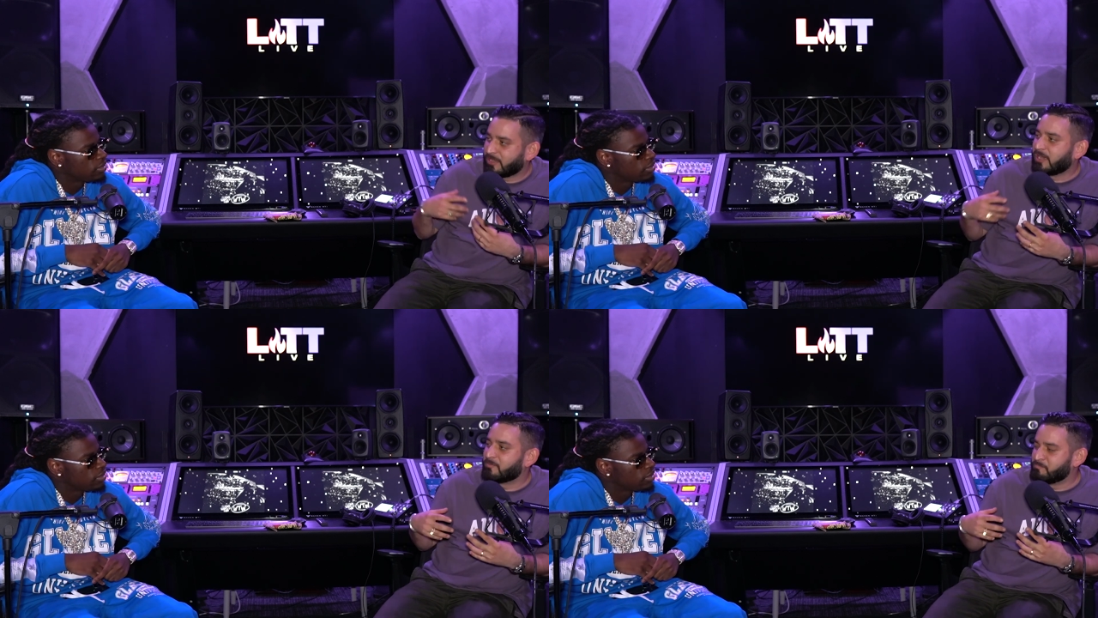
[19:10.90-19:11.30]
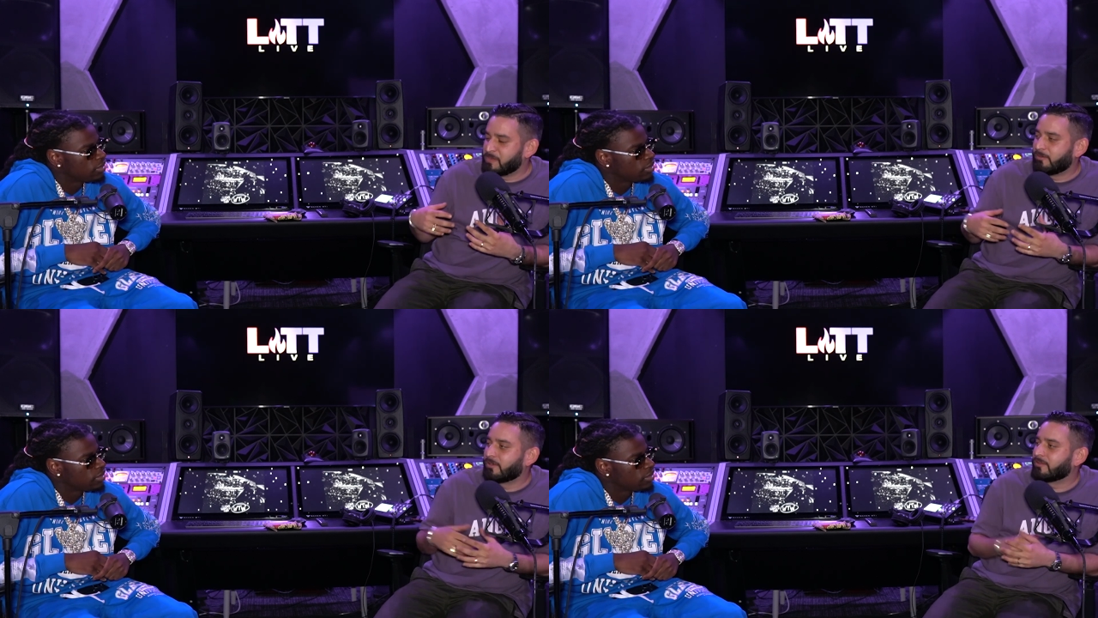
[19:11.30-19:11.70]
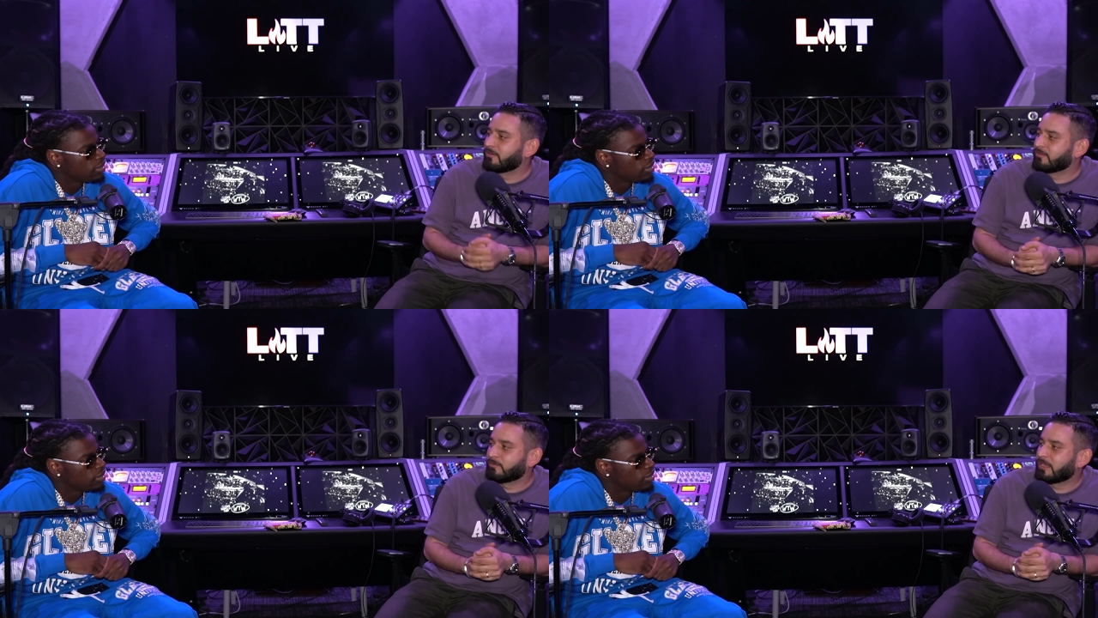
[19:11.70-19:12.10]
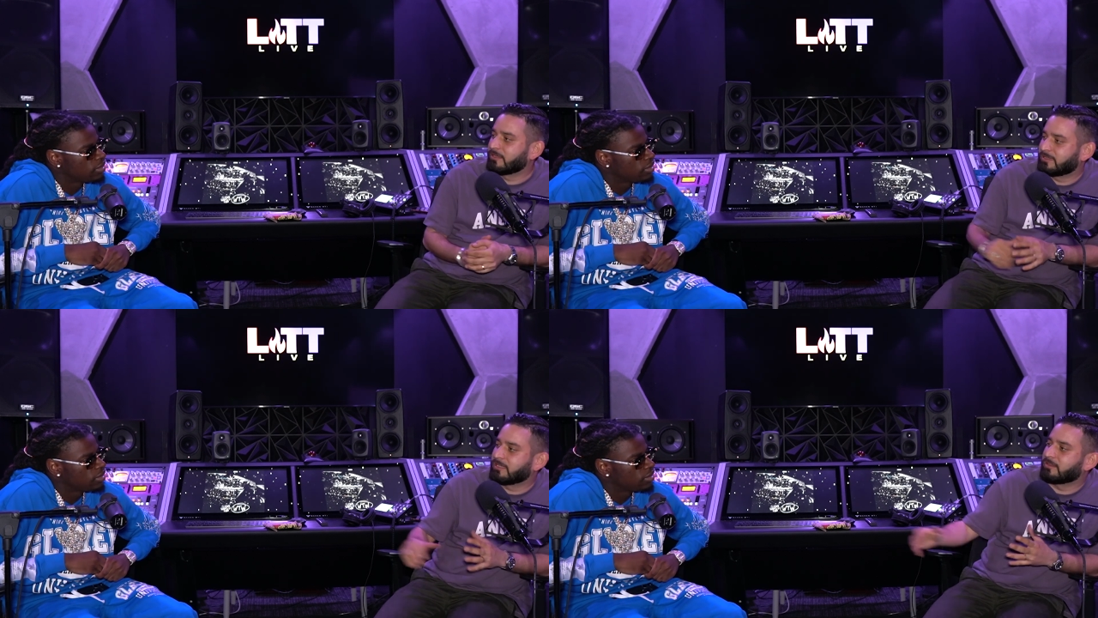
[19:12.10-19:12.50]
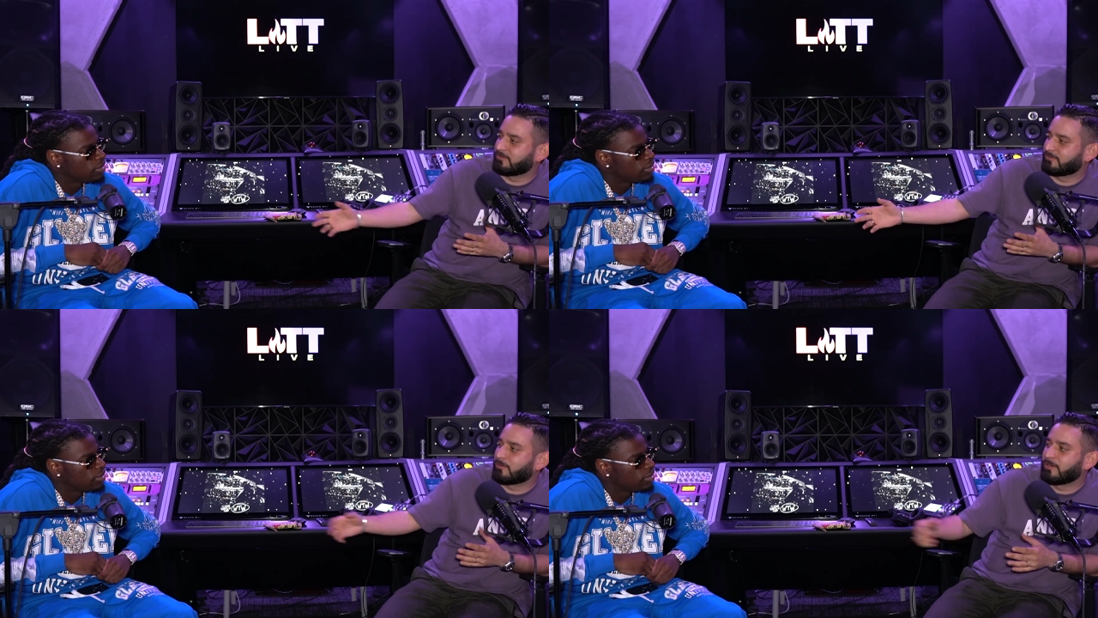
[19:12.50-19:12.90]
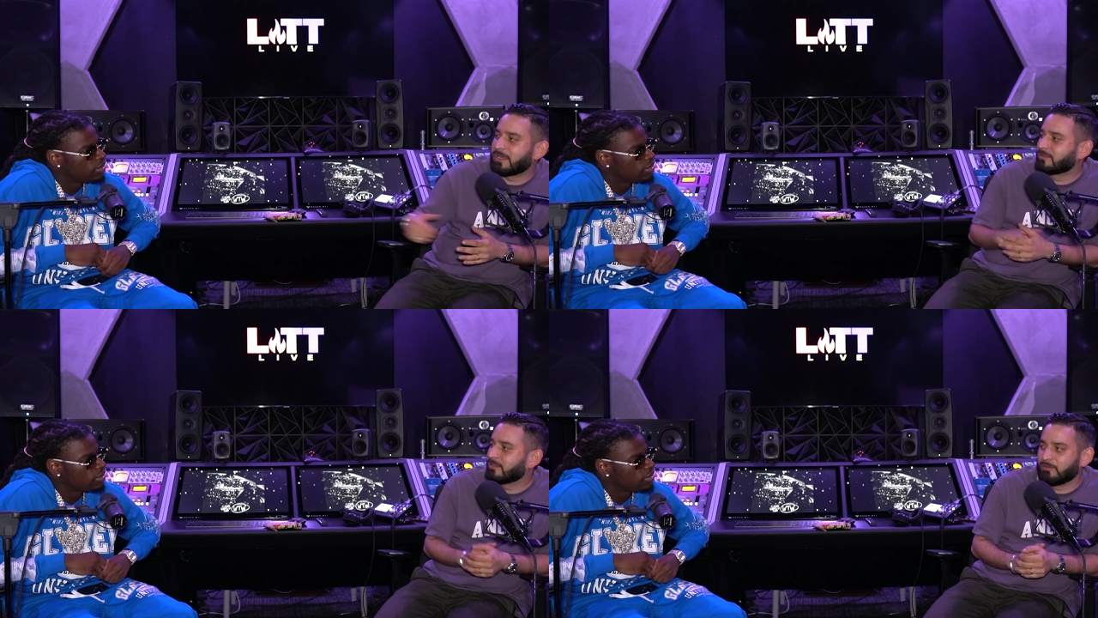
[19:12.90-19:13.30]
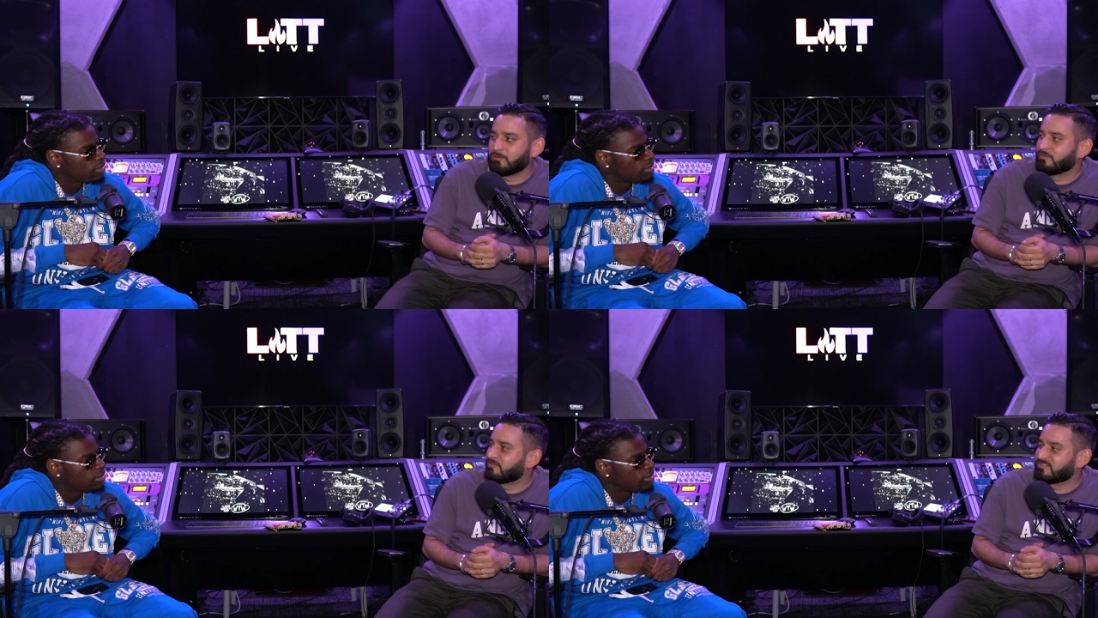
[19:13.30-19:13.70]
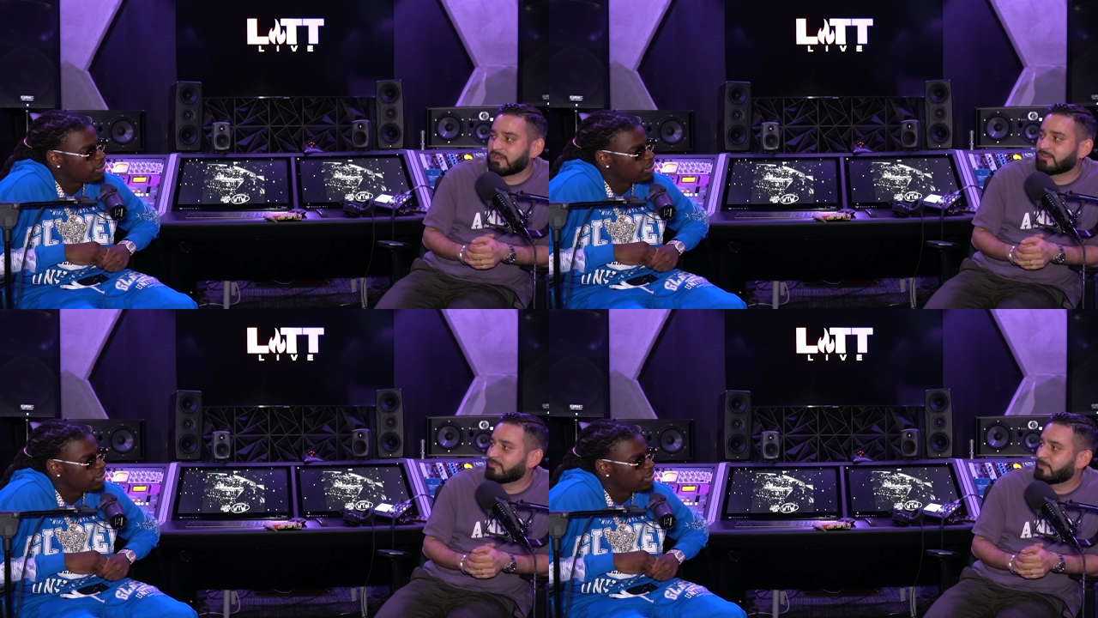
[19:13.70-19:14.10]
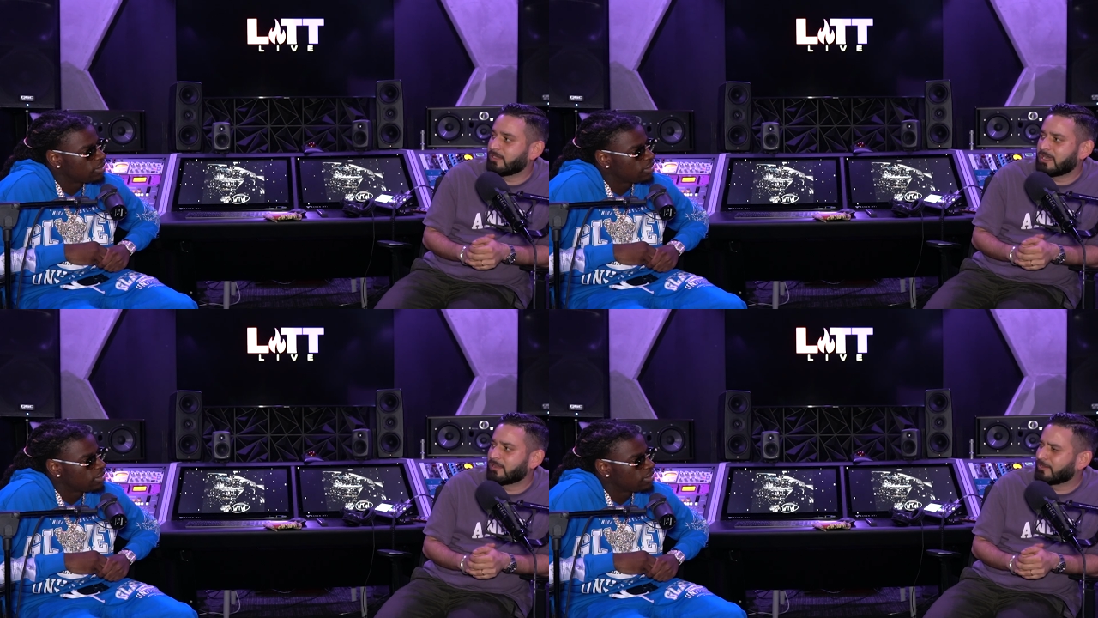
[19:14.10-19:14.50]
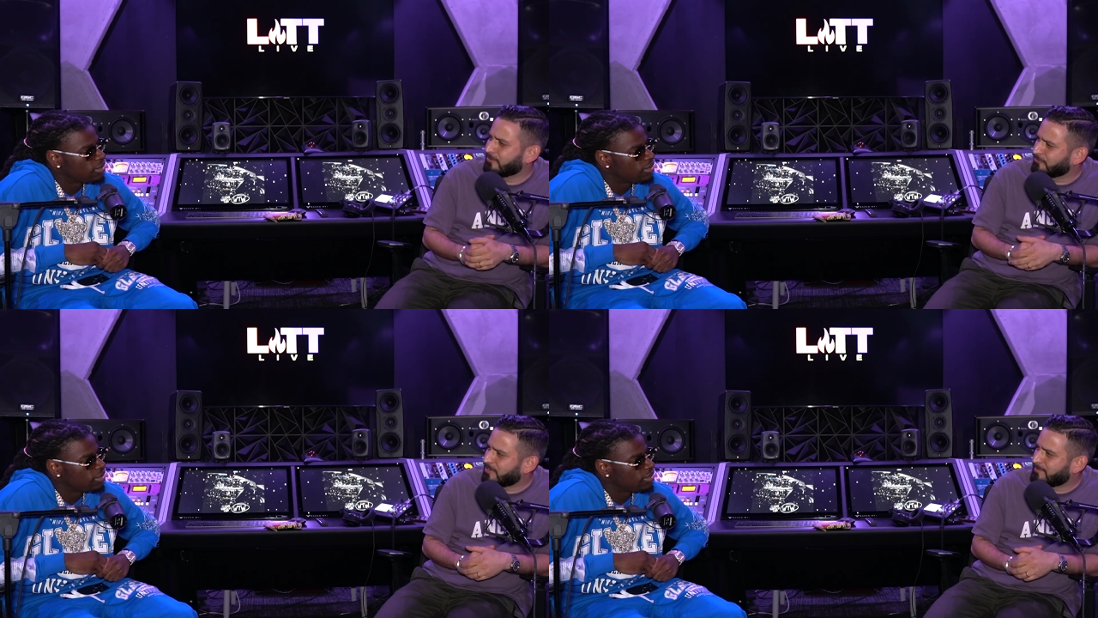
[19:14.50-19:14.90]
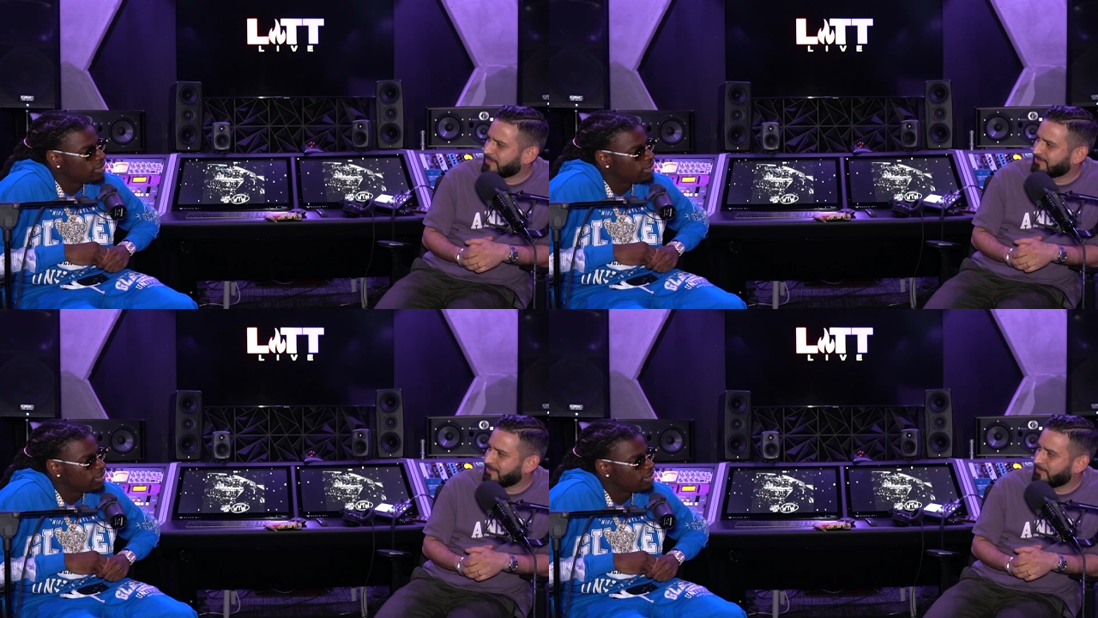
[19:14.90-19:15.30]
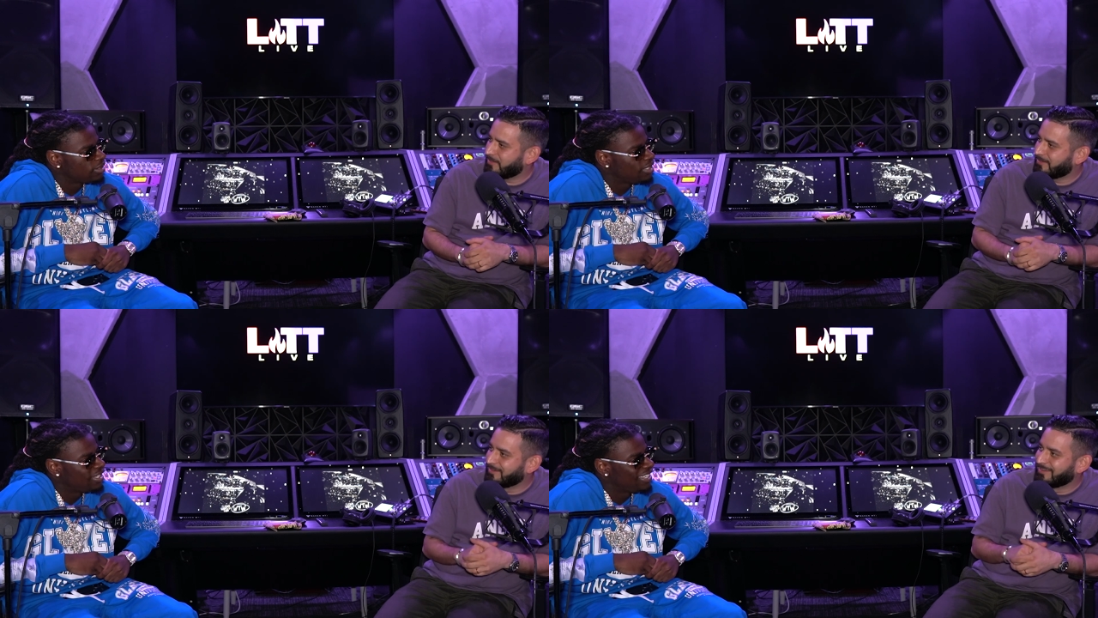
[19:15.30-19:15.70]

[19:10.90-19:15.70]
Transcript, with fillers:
Speaker 1: thought Mayweather. So when I think this story, I think you would sock somebody out. Like, you gonna drop my same beat?